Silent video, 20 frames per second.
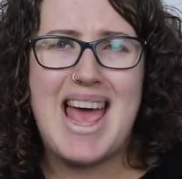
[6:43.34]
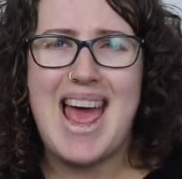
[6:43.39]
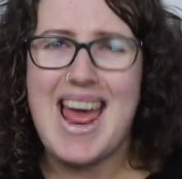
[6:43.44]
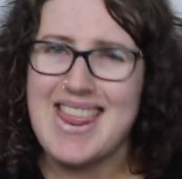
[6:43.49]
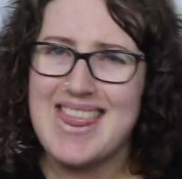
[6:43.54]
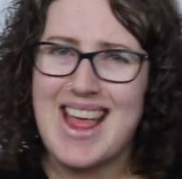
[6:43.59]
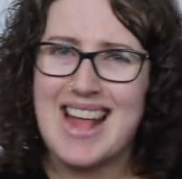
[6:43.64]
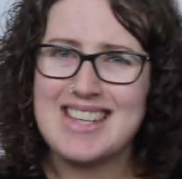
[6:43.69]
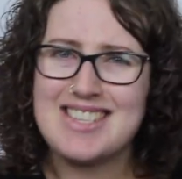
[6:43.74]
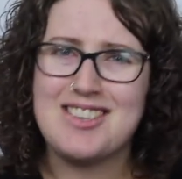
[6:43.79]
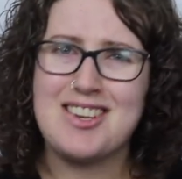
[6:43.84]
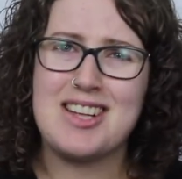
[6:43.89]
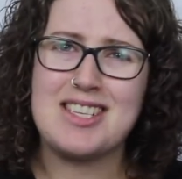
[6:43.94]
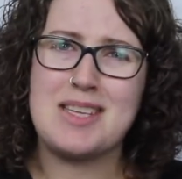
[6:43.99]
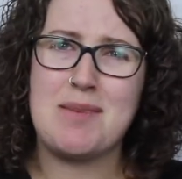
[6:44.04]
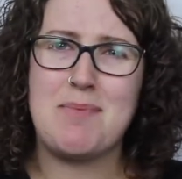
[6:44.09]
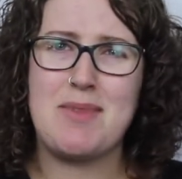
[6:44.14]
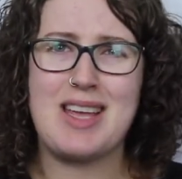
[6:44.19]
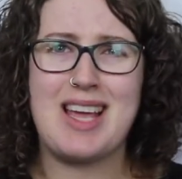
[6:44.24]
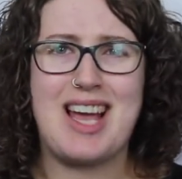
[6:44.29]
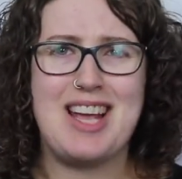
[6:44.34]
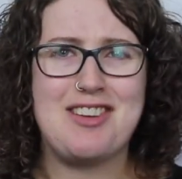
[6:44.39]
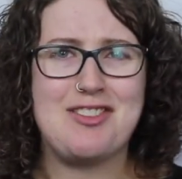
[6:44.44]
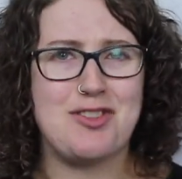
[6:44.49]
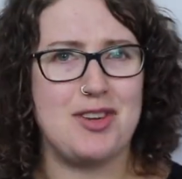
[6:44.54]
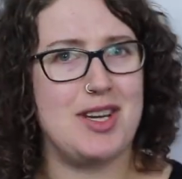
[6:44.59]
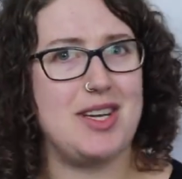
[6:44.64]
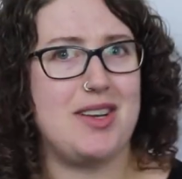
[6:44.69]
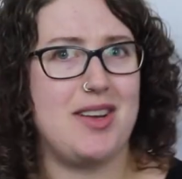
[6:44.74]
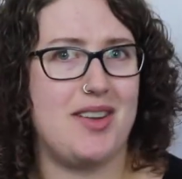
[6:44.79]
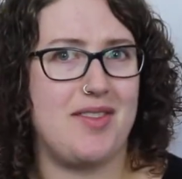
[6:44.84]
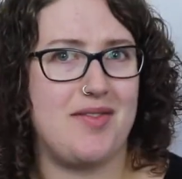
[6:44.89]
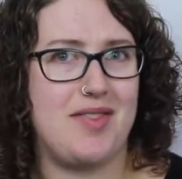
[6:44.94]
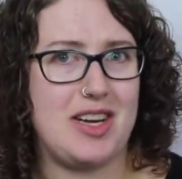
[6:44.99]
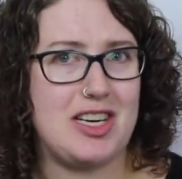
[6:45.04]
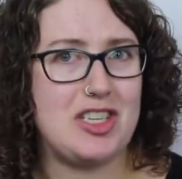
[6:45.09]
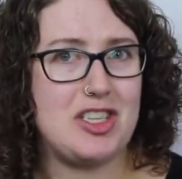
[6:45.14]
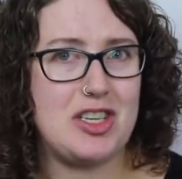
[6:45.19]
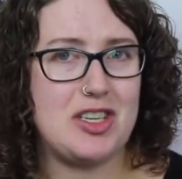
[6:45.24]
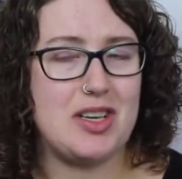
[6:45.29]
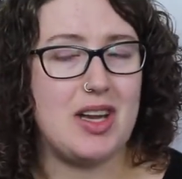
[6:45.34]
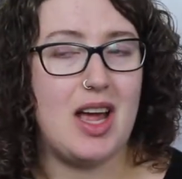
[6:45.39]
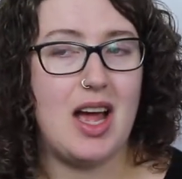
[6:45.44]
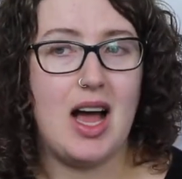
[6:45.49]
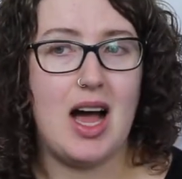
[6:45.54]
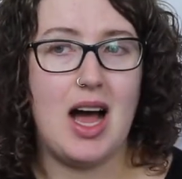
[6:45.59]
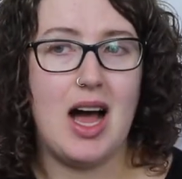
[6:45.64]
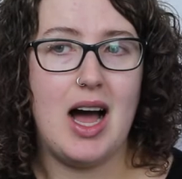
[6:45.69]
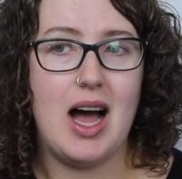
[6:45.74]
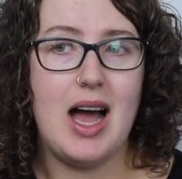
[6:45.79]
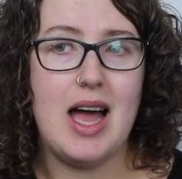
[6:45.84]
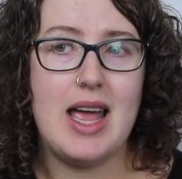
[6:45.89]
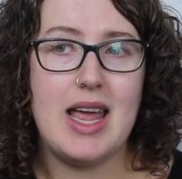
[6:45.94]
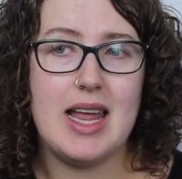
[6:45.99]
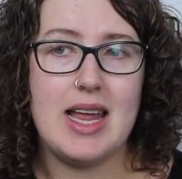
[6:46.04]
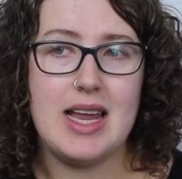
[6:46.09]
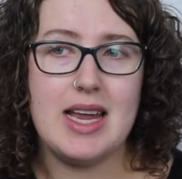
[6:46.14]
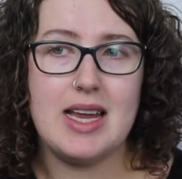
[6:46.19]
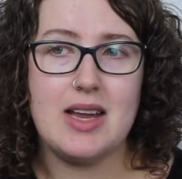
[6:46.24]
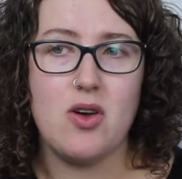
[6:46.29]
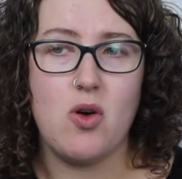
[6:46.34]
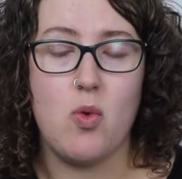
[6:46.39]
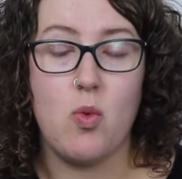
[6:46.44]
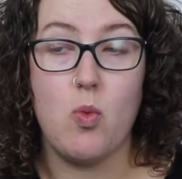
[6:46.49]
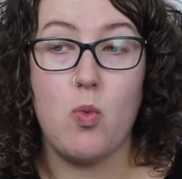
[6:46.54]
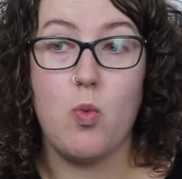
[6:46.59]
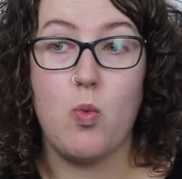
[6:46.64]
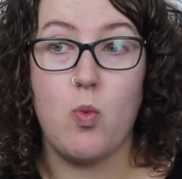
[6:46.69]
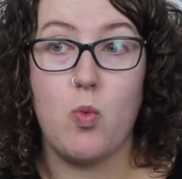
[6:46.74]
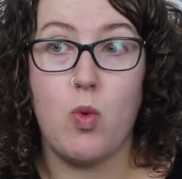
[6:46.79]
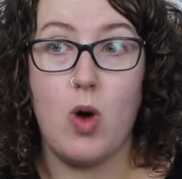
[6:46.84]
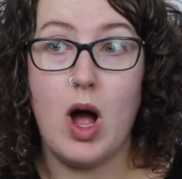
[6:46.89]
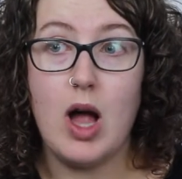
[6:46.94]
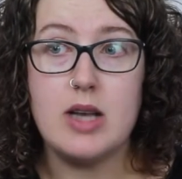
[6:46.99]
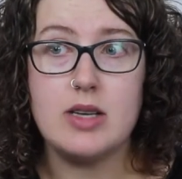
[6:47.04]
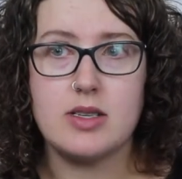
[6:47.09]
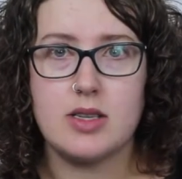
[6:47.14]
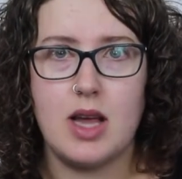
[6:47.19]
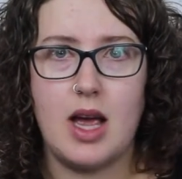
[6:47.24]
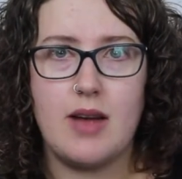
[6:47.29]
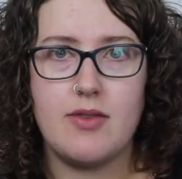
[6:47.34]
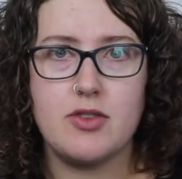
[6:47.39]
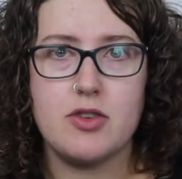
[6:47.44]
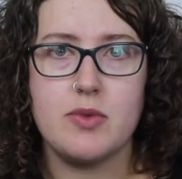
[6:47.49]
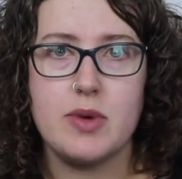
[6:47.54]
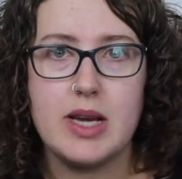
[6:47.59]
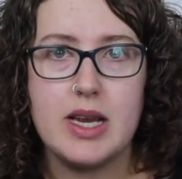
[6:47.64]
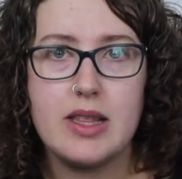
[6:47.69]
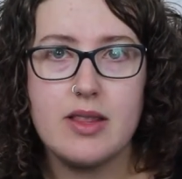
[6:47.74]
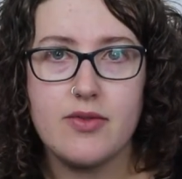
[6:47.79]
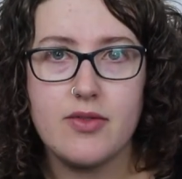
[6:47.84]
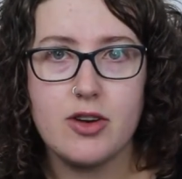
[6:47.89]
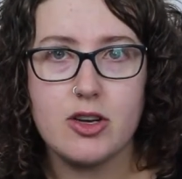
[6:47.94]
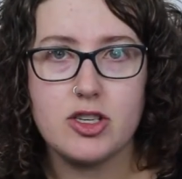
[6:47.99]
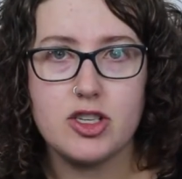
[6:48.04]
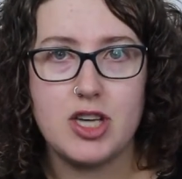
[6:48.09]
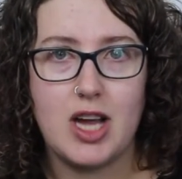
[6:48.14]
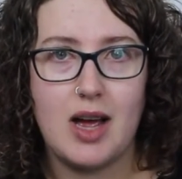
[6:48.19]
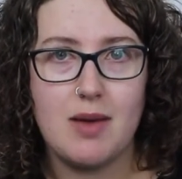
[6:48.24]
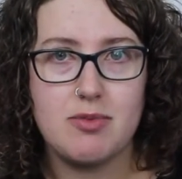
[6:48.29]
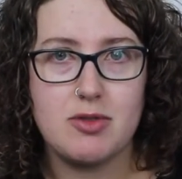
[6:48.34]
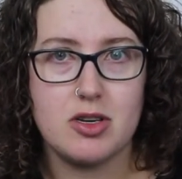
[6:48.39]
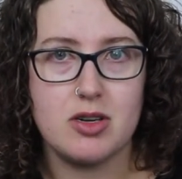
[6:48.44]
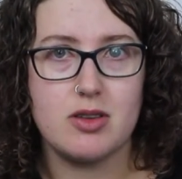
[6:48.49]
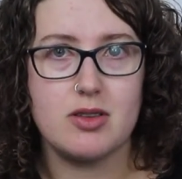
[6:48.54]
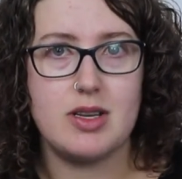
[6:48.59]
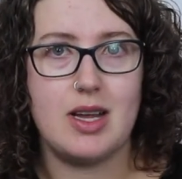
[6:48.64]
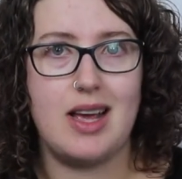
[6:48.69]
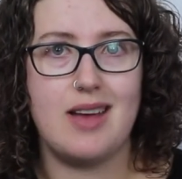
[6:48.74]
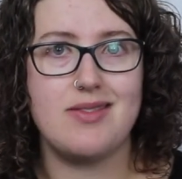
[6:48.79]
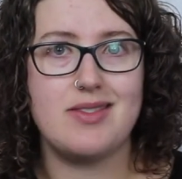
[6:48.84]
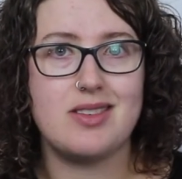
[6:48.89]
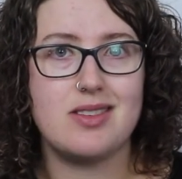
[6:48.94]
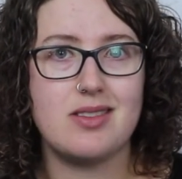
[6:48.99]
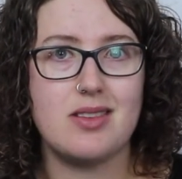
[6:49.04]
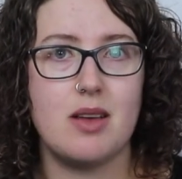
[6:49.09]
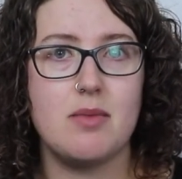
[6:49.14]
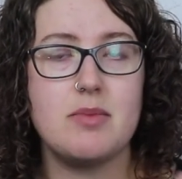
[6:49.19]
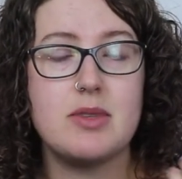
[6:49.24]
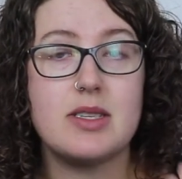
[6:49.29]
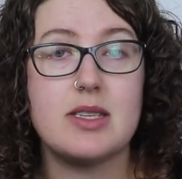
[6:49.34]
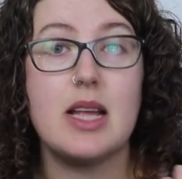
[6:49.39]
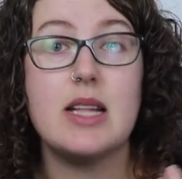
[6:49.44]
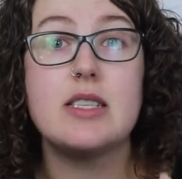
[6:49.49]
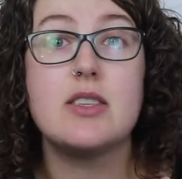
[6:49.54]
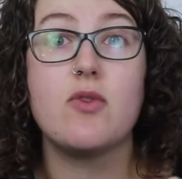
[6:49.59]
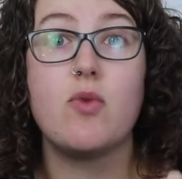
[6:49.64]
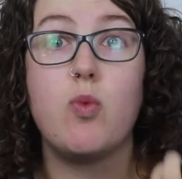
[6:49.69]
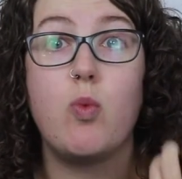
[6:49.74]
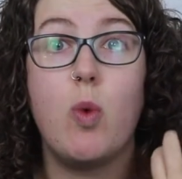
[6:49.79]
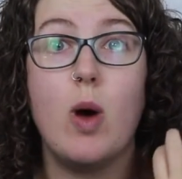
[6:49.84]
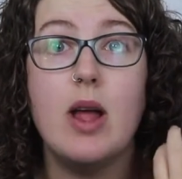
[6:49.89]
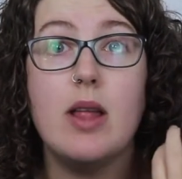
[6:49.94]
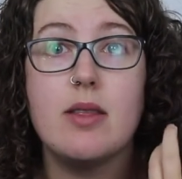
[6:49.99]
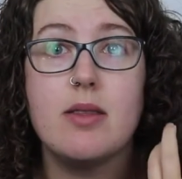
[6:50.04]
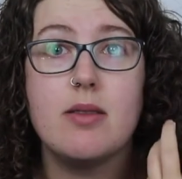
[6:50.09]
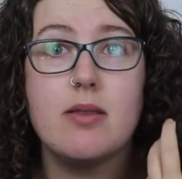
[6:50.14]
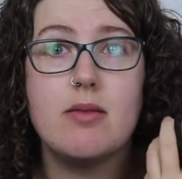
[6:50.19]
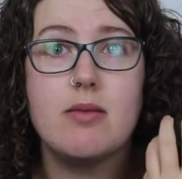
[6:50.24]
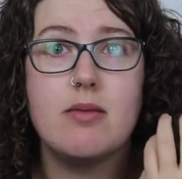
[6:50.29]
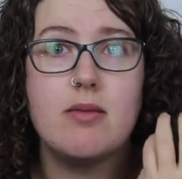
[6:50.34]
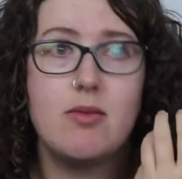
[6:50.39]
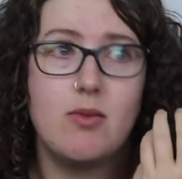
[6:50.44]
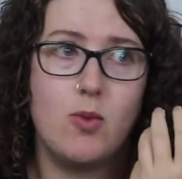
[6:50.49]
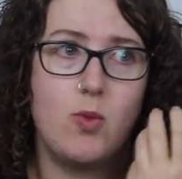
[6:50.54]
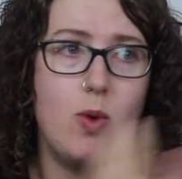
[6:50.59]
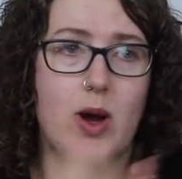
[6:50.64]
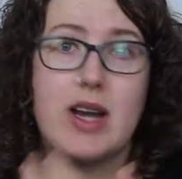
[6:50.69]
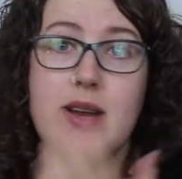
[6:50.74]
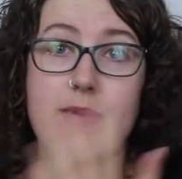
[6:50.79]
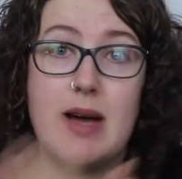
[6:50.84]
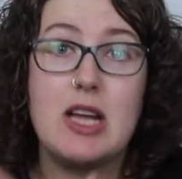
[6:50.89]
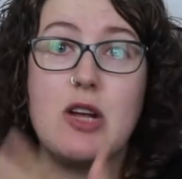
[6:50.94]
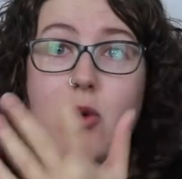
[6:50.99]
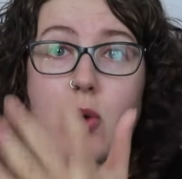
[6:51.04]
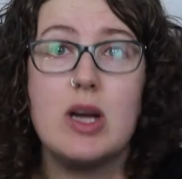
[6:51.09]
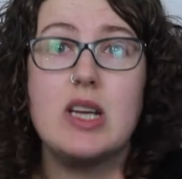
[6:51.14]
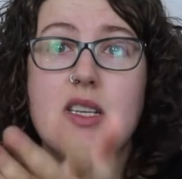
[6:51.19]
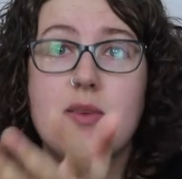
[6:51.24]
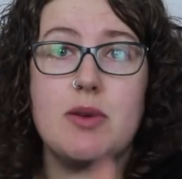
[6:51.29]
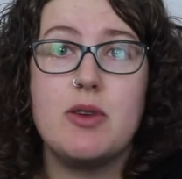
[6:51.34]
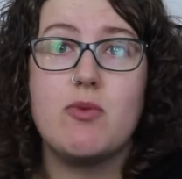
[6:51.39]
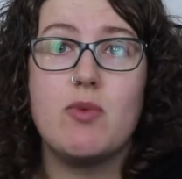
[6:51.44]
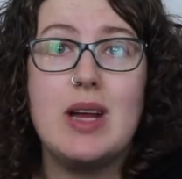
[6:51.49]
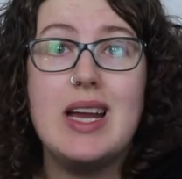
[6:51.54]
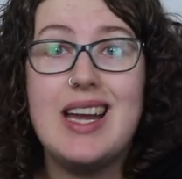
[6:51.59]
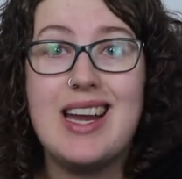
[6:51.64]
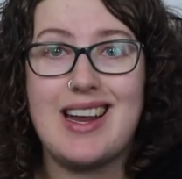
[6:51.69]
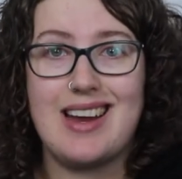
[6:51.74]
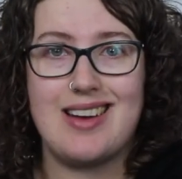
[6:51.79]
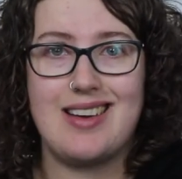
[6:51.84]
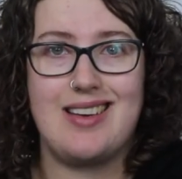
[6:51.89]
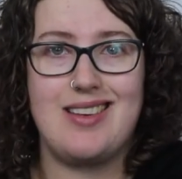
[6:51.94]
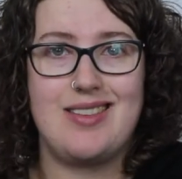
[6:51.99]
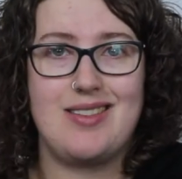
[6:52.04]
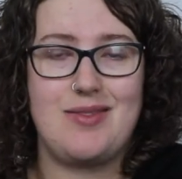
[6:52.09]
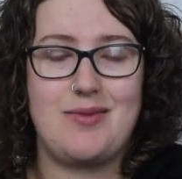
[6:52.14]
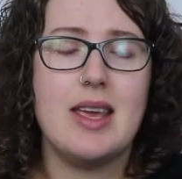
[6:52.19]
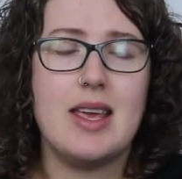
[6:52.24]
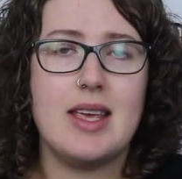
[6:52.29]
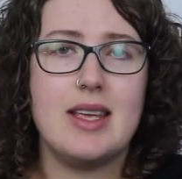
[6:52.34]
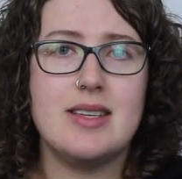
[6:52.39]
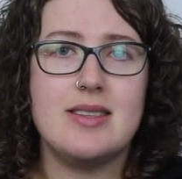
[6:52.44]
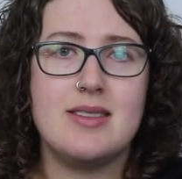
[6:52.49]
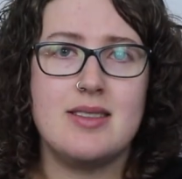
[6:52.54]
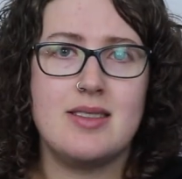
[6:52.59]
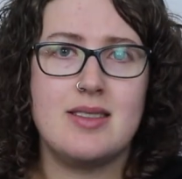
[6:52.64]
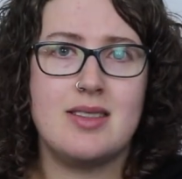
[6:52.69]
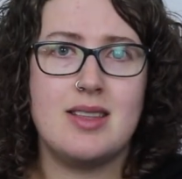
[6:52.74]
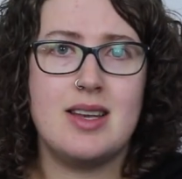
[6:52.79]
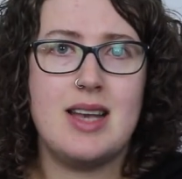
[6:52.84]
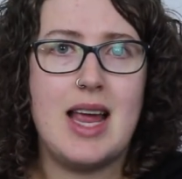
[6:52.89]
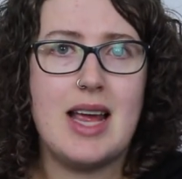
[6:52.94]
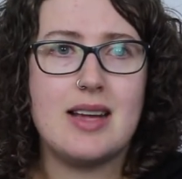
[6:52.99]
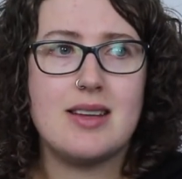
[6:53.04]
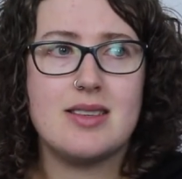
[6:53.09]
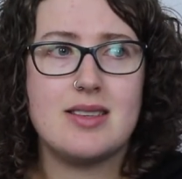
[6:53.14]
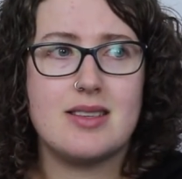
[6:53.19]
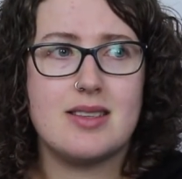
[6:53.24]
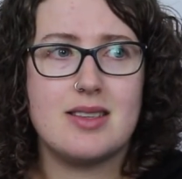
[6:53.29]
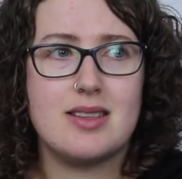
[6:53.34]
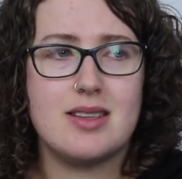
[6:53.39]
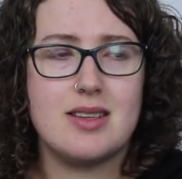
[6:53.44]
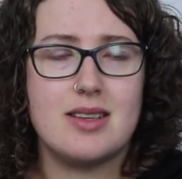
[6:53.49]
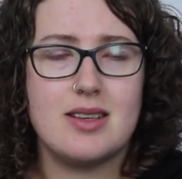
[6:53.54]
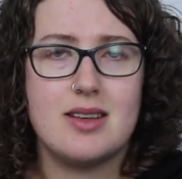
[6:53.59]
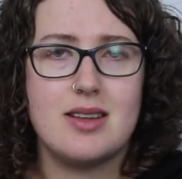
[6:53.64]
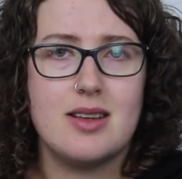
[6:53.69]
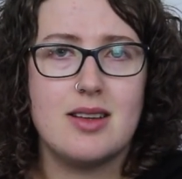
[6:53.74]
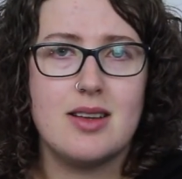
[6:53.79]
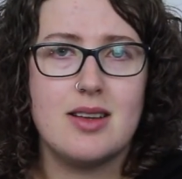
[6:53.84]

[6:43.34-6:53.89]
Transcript: And that's not something I enjoy in nonfiction. I want, after reading the first chapter, to have some sense of what am I going to be reading? Is the next,